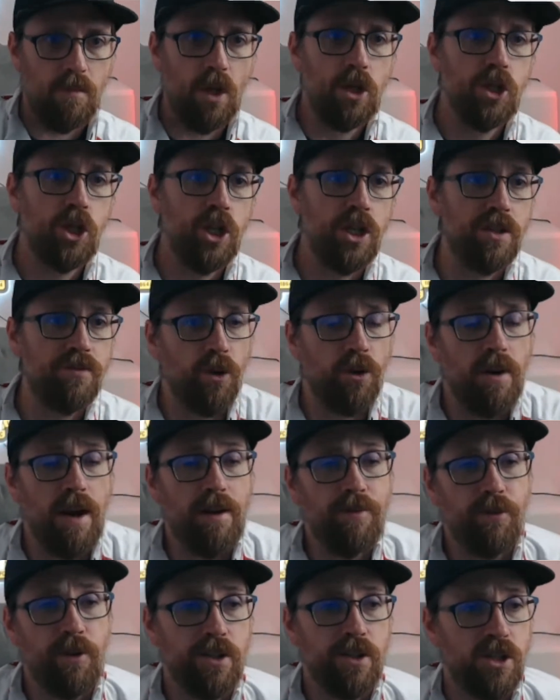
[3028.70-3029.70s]
Just for
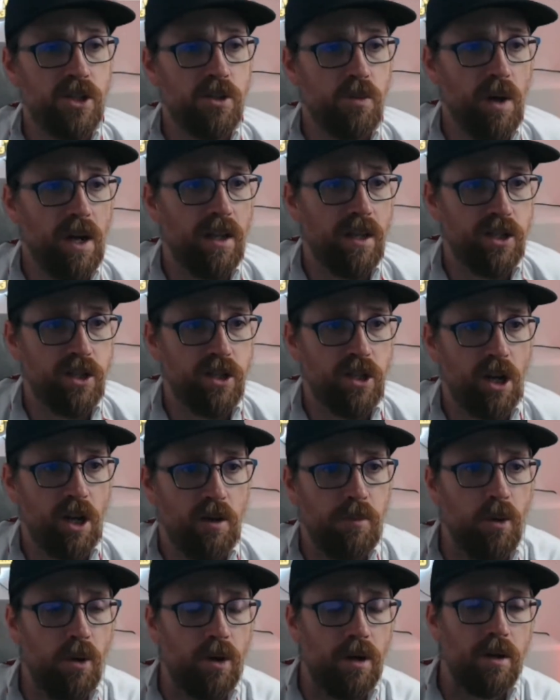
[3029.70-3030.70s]
reference as well, as
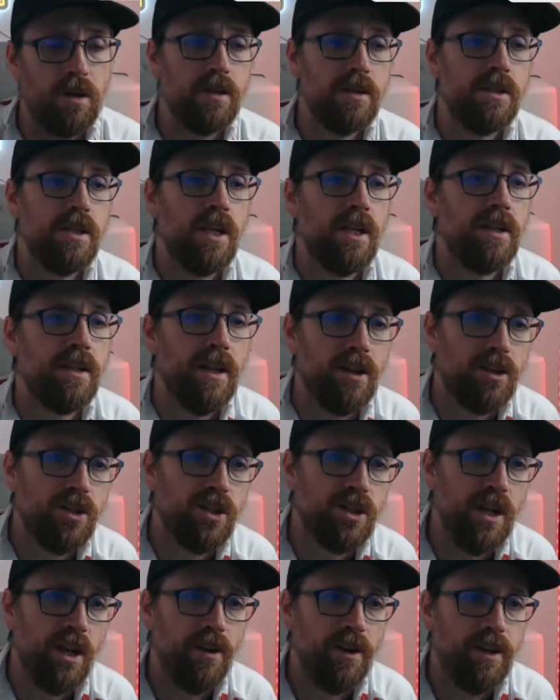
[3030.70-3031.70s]
Stockport sitting there
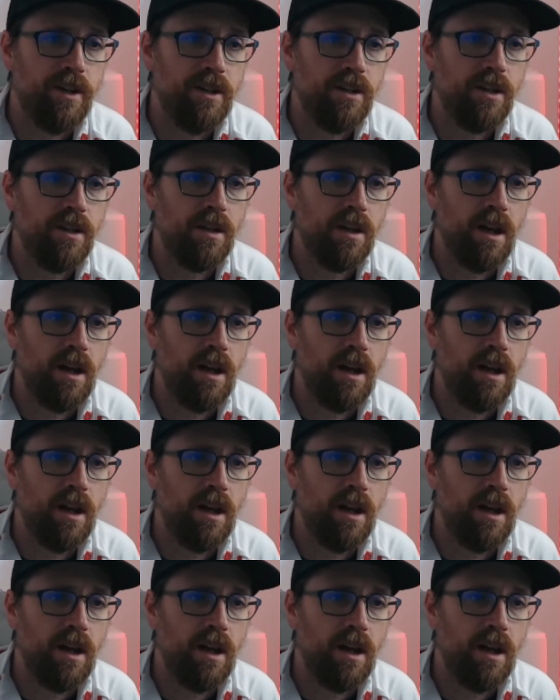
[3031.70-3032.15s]
staring